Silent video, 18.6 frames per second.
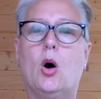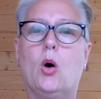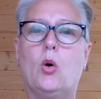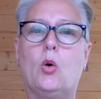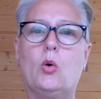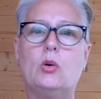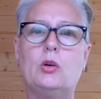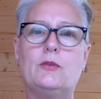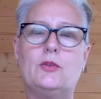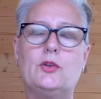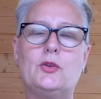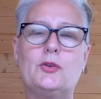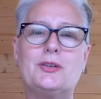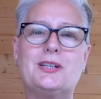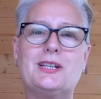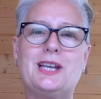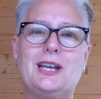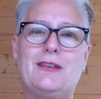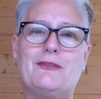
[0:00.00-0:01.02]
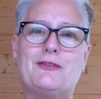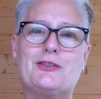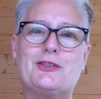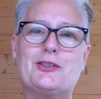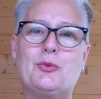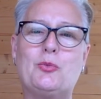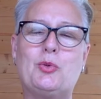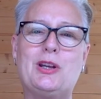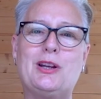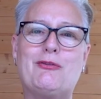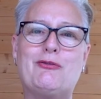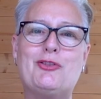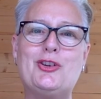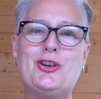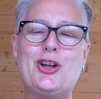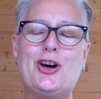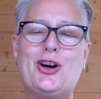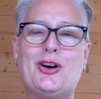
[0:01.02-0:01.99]
all of your gifts that we have
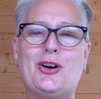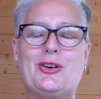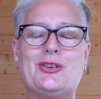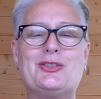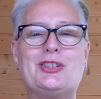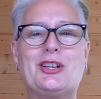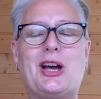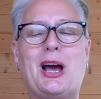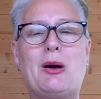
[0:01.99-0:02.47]
learned